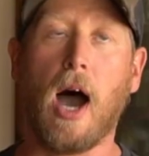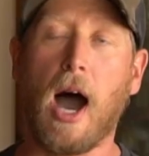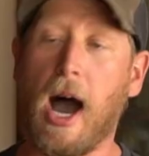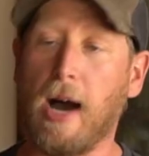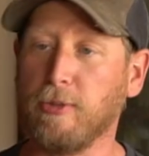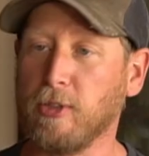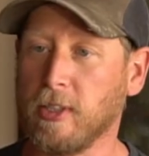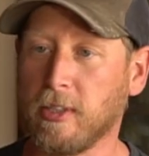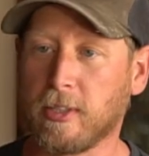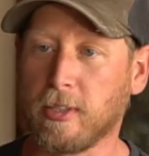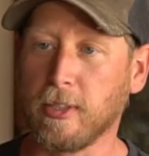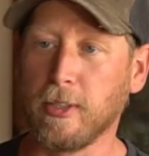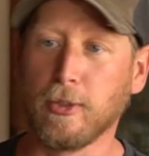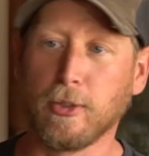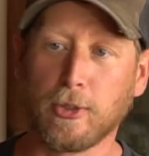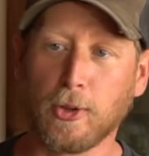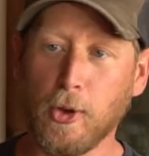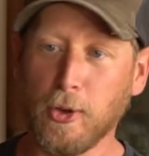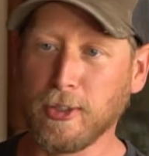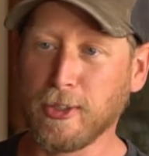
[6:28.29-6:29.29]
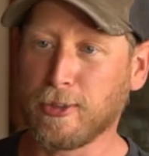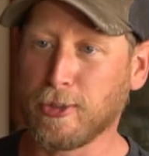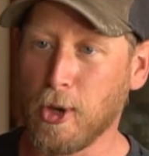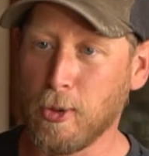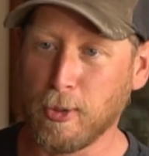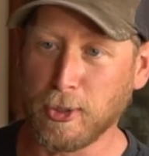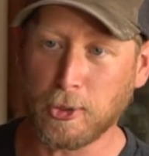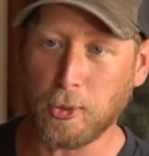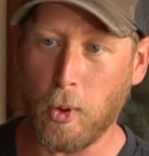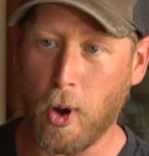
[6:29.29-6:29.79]
Obviously, there's only so
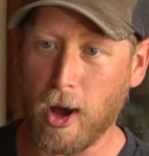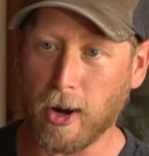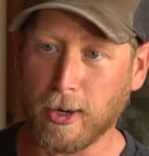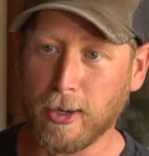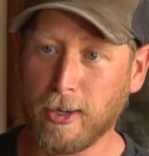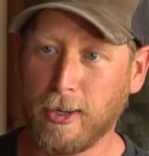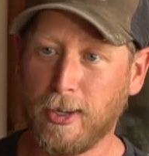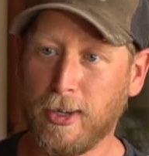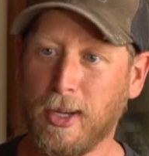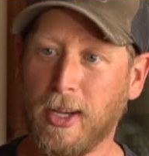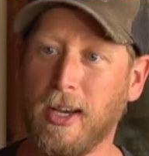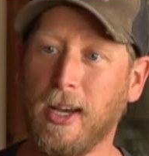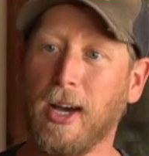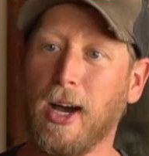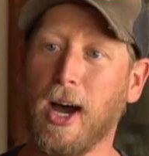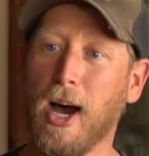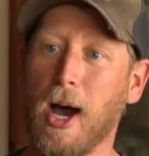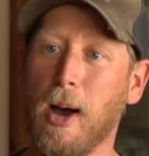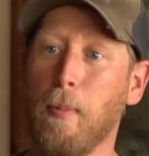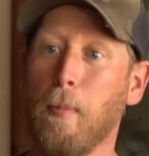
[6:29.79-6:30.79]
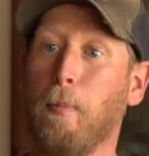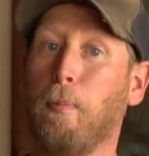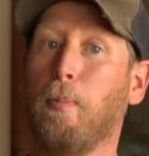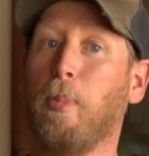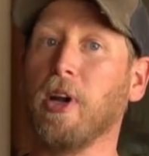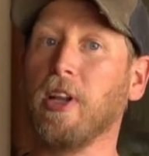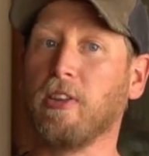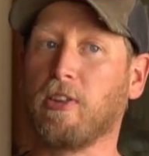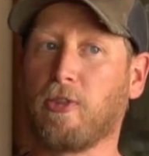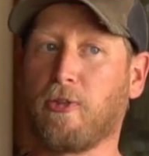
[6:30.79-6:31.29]
much water.
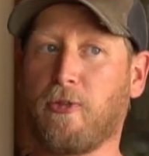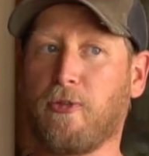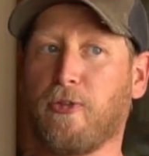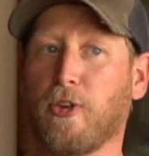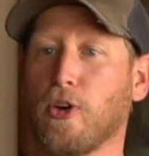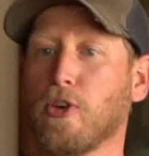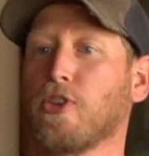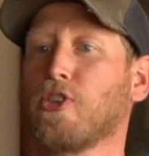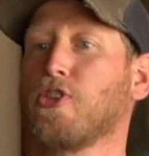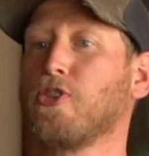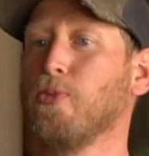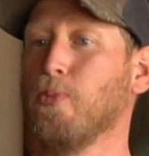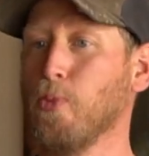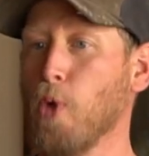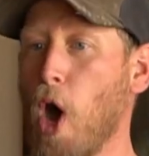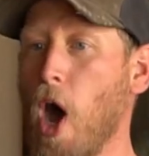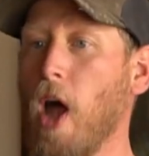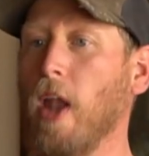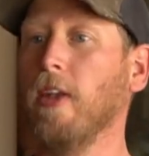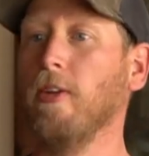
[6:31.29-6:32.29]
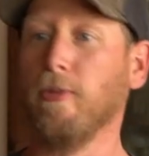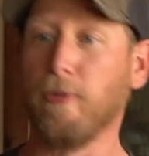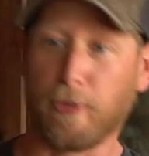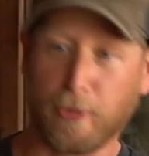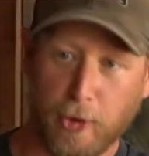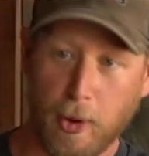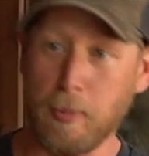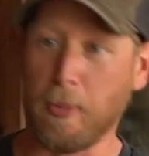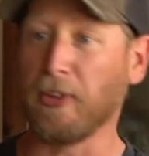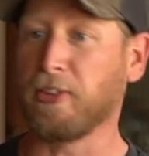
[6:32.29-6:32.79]
But its first run
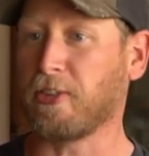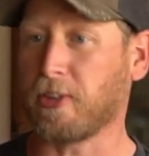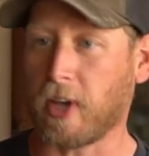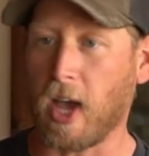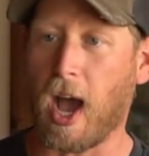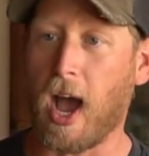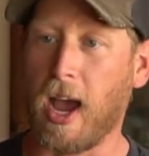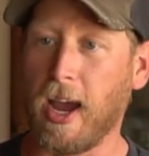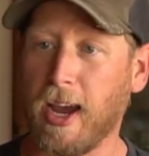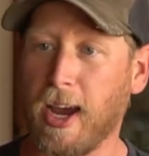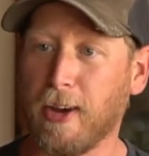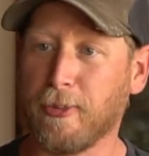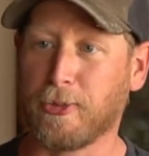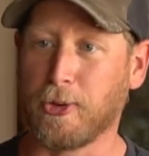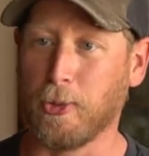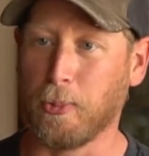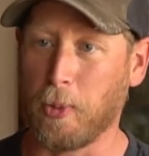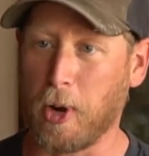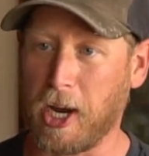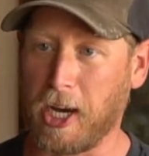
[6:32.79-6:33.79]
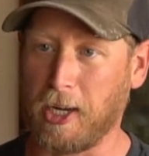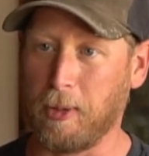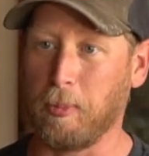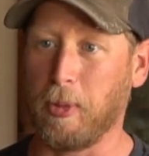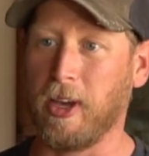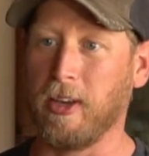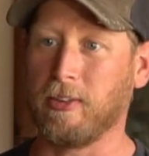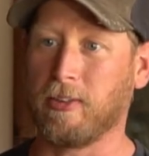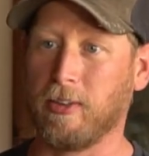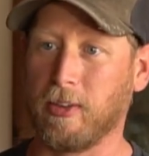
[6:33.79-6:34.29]
from the sky after rain,
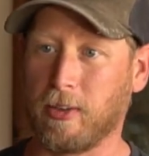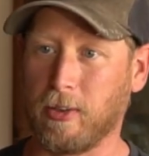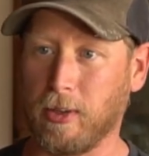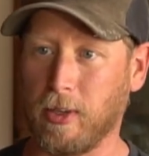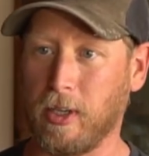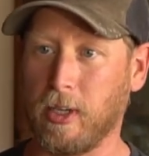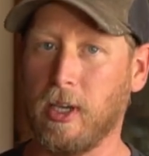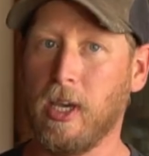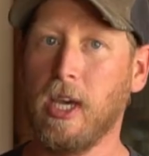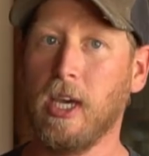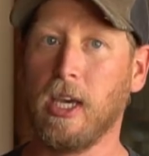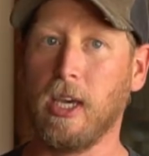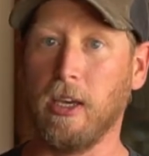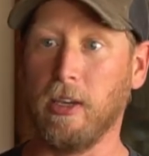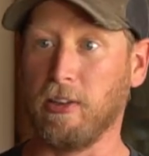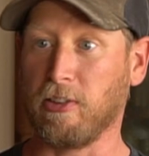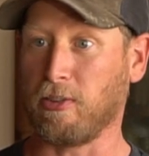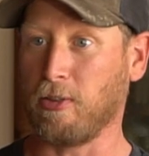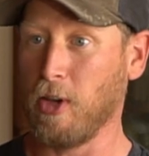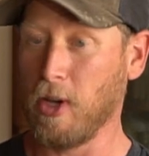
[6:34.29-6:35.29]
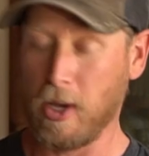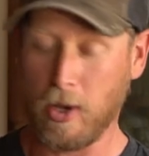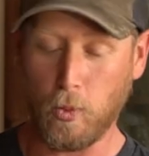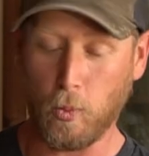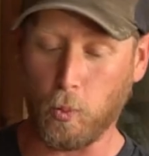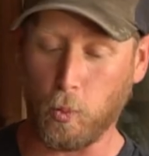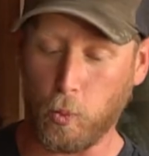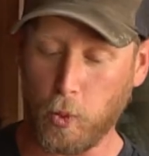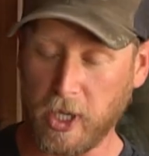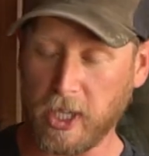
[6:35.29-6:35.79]
basically, is
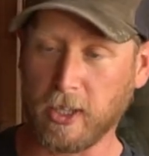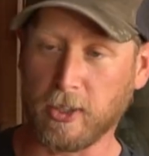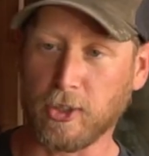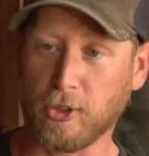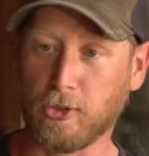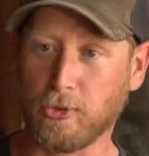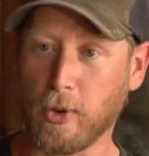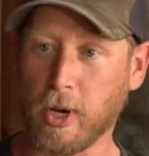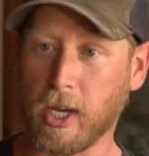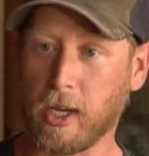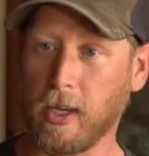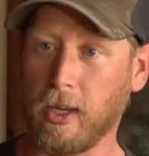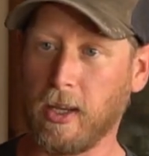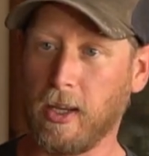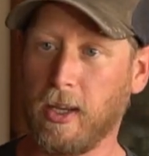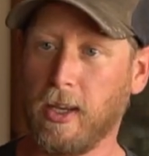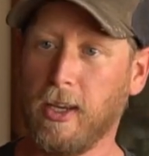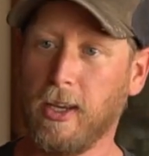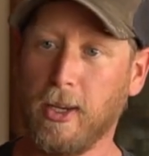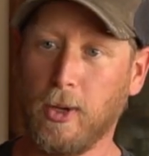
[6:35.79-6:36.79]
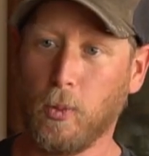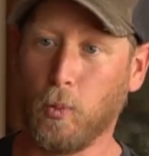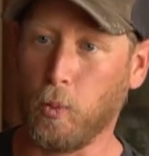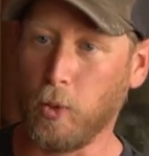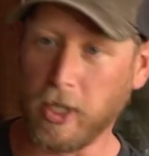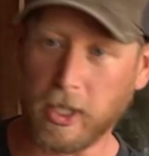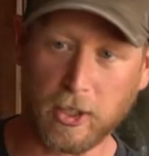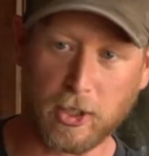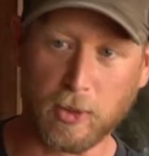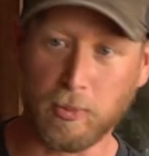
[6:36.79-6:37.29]
we get to drink it.
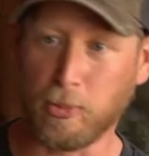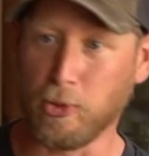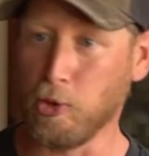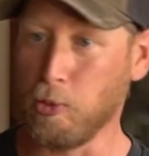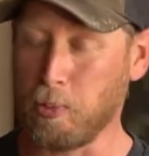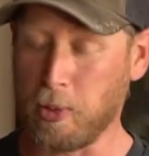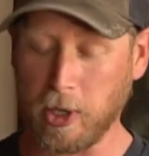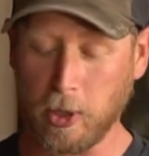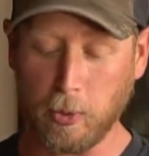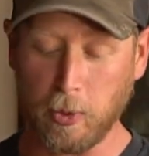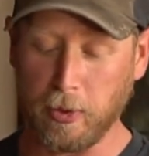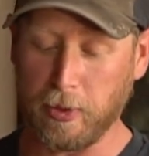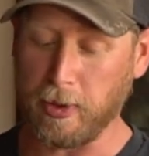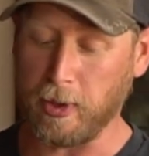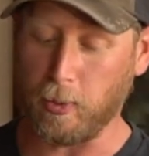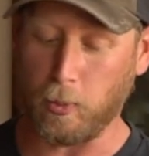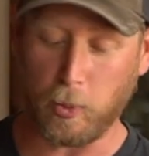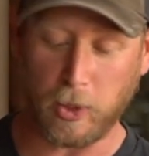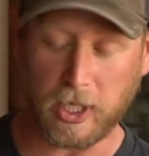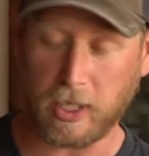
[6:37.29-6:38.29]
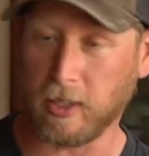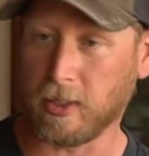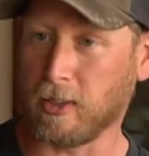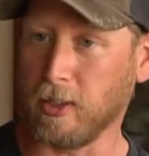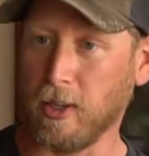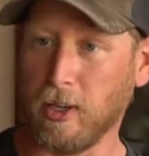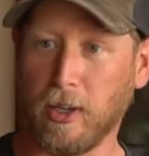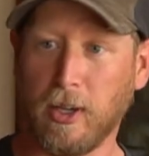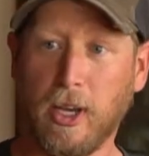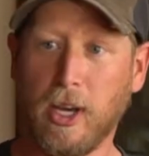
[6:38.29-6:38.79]
We get to brew beer with it. We get
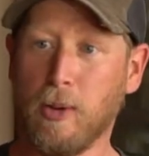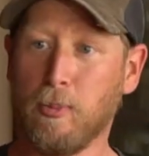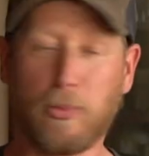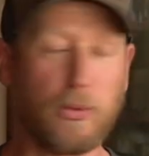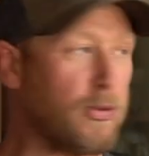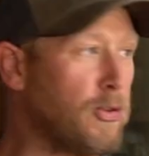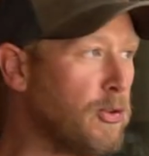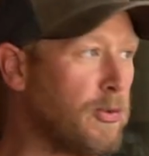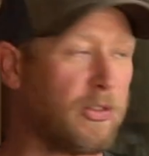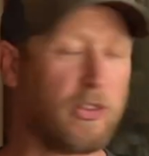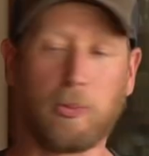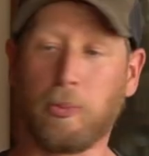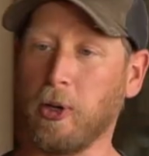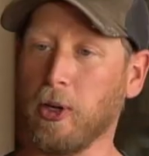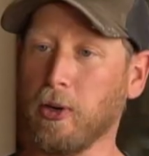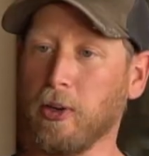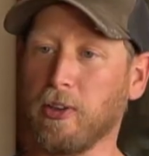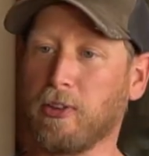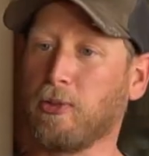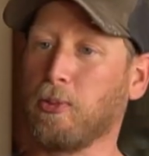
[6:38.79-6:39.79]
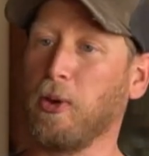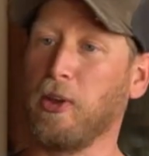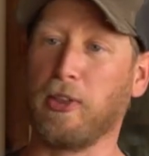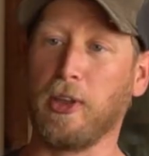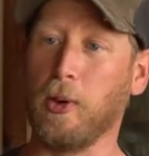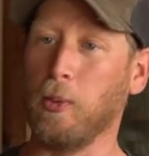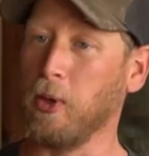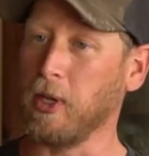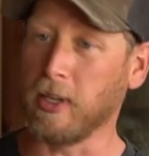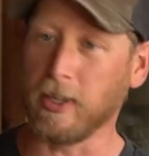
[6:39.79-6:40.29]
to proof spirits with
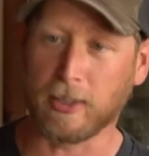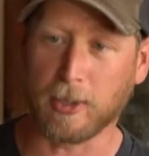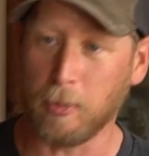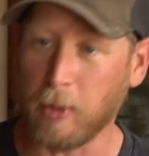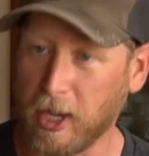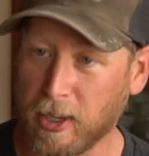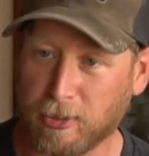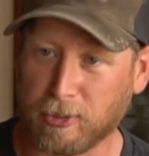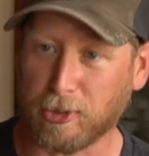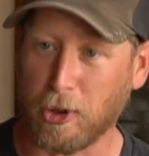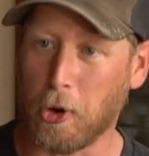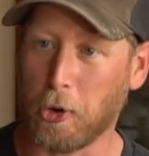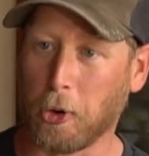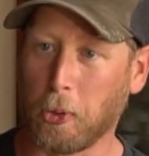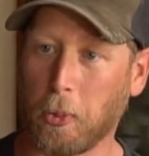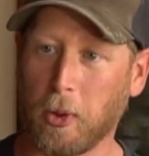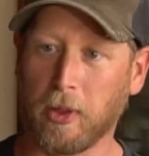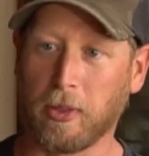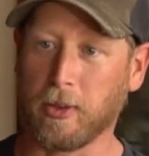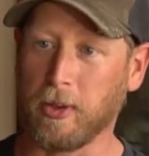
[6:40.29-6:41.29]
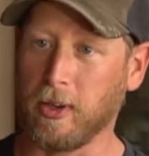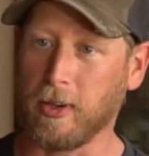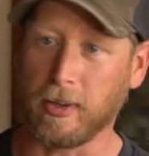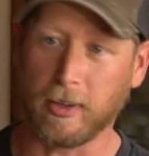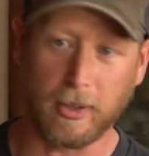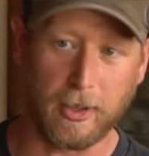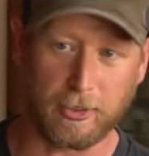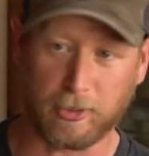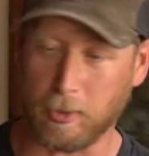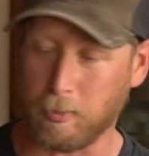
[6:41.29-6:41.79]
it. We get to make soda with it.
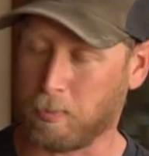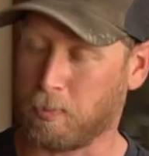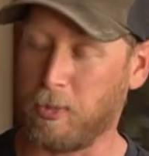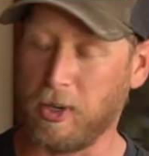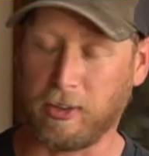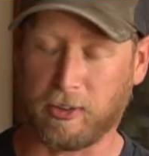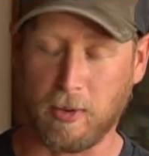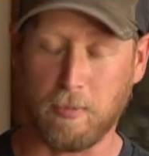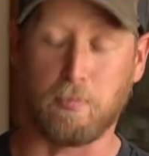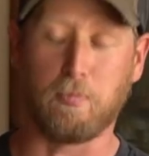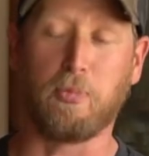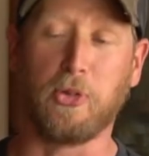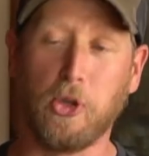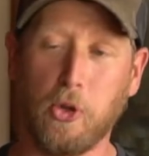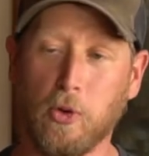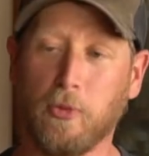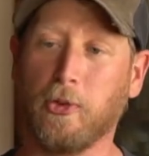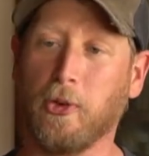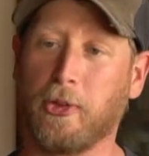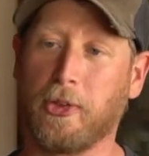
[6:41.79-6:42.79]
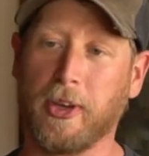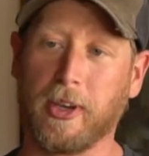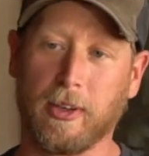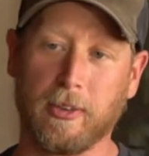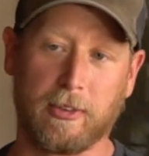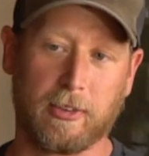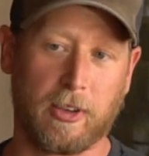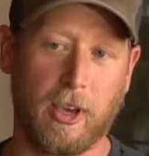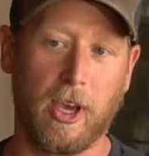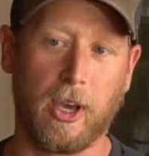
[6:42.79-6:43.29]
It's a beautiful thing
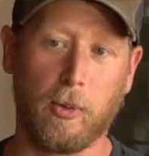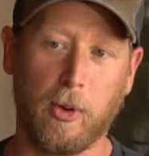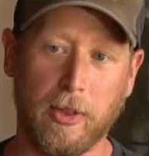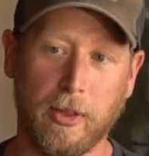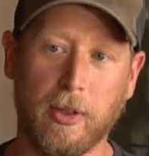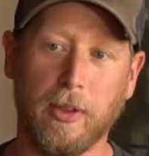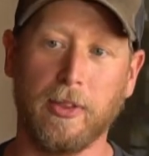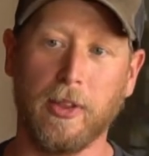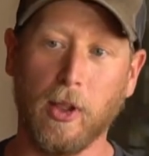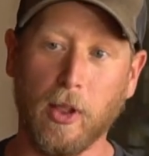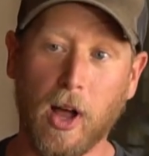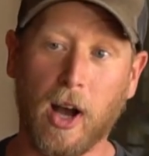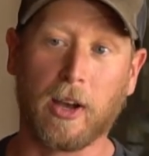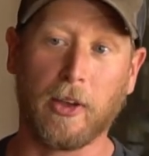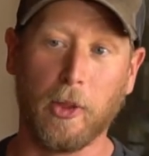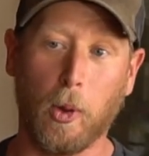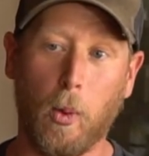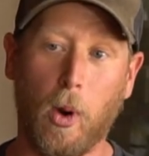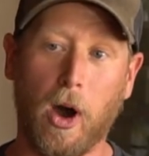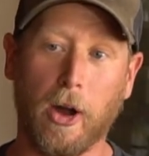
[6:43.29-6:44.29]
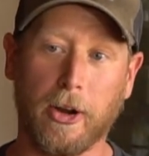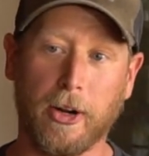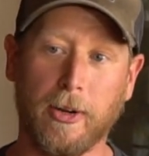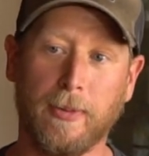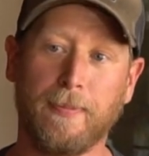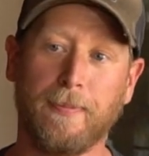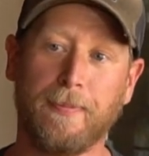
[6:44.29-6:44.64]
in Skagway, the luck of the water.